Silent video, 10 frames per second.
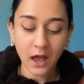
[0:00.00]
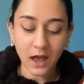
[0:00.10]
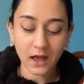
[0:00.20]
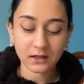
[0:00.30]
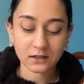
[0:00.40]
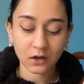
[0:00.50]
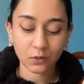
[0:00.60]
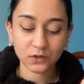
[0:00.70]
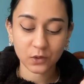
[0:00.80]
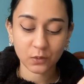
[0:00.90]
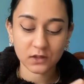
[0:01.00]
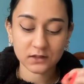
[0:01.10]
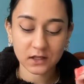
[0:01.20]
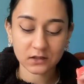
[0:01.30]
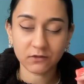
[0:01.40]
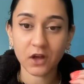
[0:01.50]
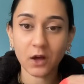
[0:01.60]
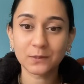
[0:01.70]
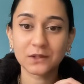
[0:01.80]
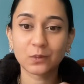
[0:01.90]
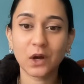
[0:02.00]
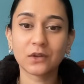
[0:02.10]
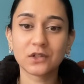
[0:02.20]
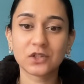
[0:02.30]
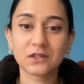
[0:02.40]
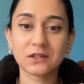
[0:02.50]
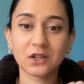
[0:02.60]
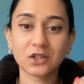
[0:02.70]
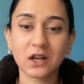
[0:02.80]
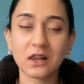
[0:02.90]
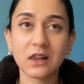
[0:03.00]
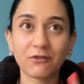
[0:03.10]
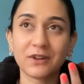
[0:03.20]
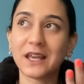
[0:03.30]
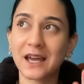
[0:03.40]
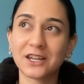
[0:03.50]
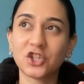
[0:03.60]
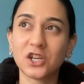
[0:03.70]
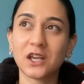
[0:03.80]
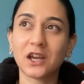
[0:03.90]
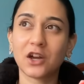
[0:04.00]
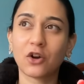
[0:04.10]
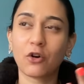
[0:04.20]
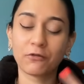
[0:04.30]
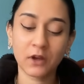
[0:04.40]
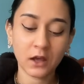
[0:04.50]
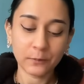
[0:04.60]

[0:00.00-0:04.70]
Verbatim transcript: And also with the Six of Cups as well, there's just such a lovely energy here of